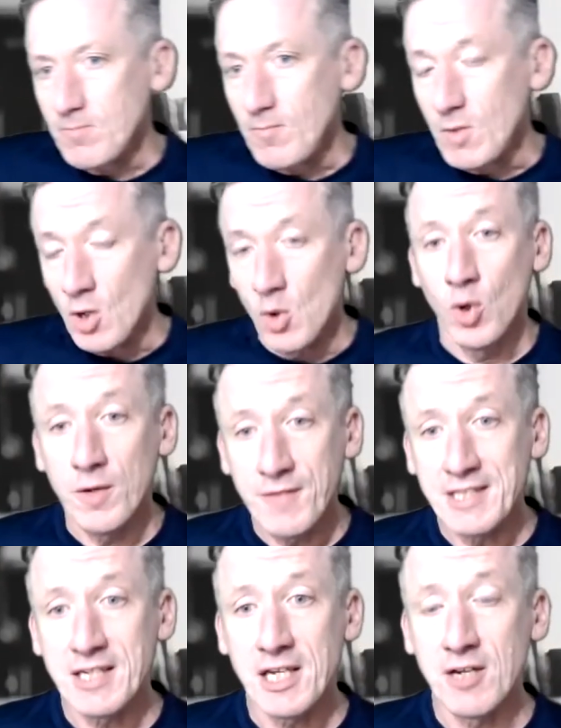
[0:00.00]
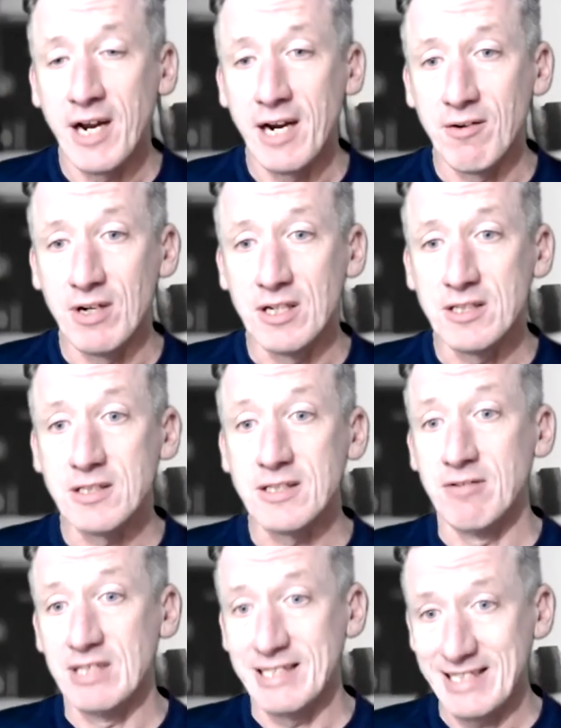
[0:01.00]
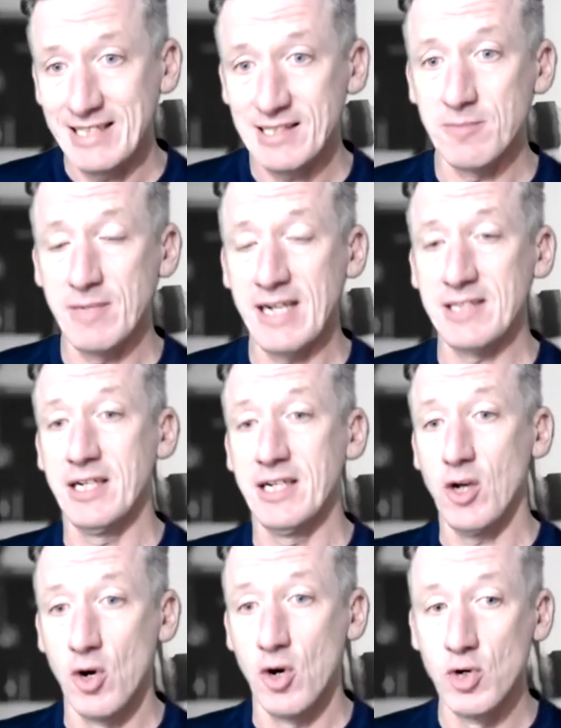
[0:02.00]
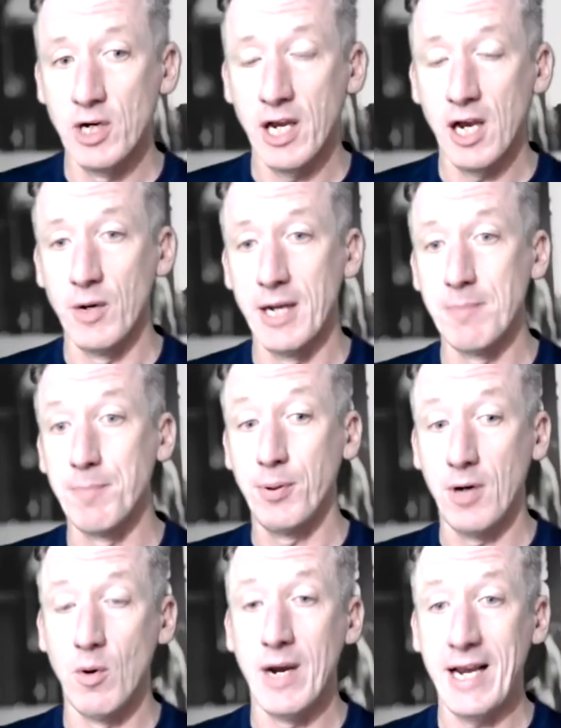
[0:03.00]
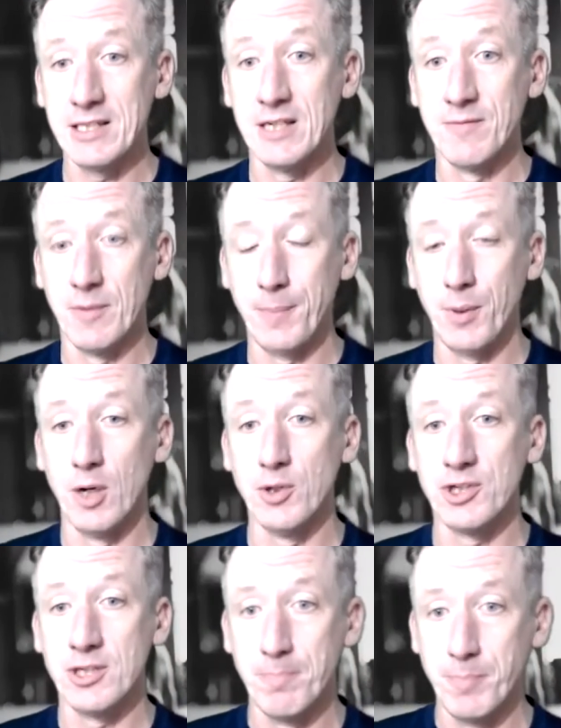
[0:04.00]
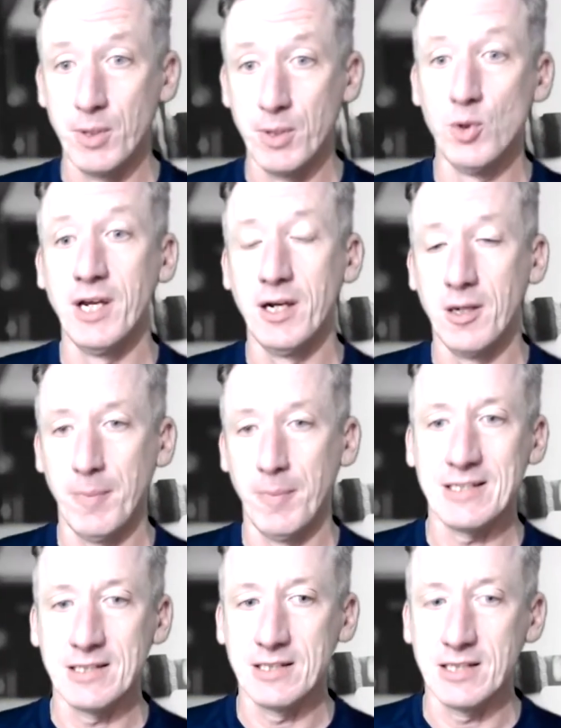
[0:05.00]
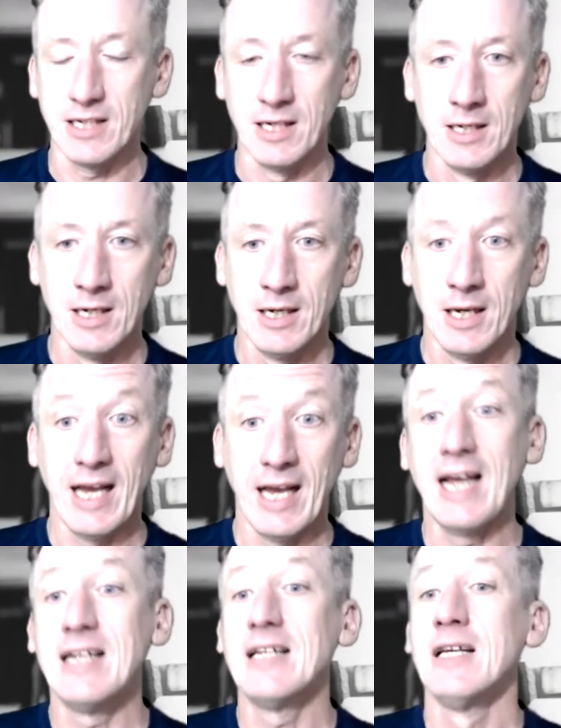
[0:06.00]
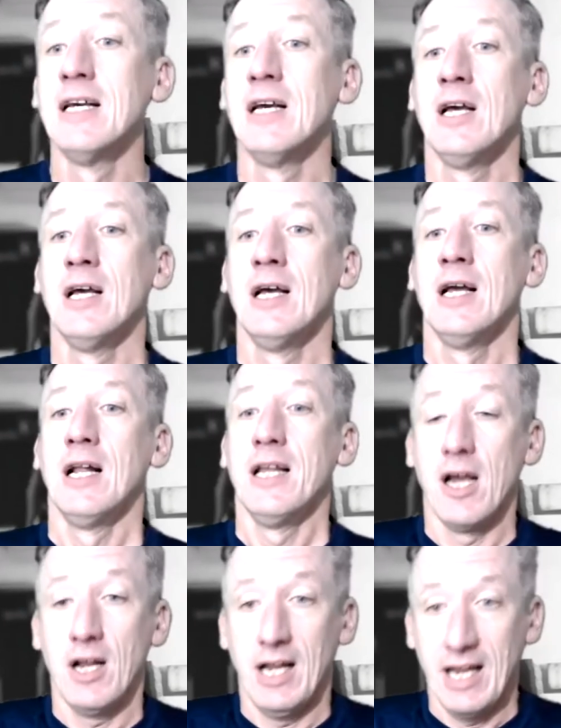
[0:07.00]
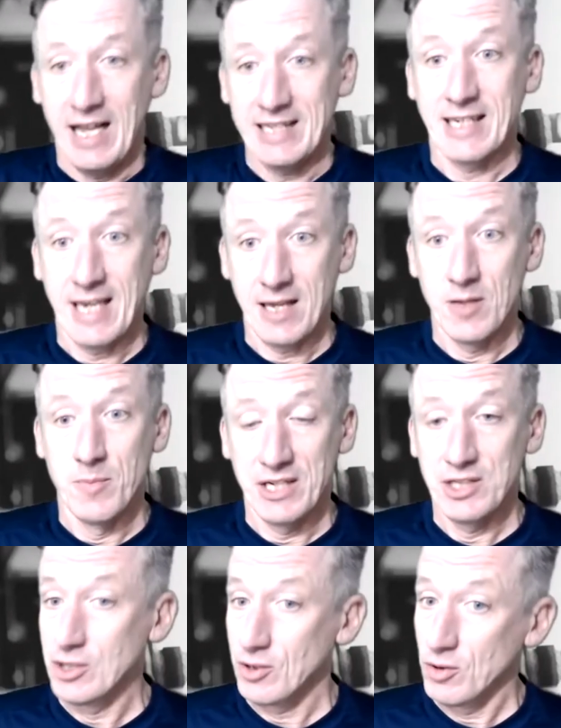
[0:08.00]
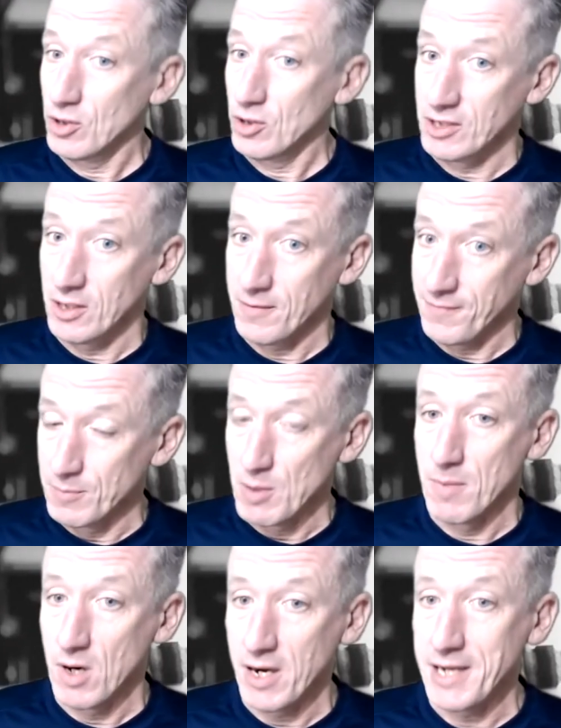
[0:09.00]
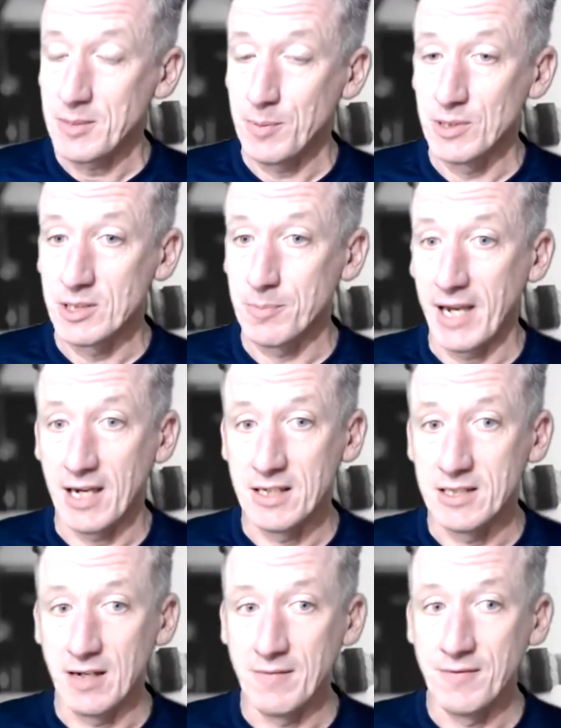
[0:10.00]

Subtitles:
All of these other areas, there is systematic, ongoing, proactive approach to building capacity. And you know, let's get the message across that from a mind perspective,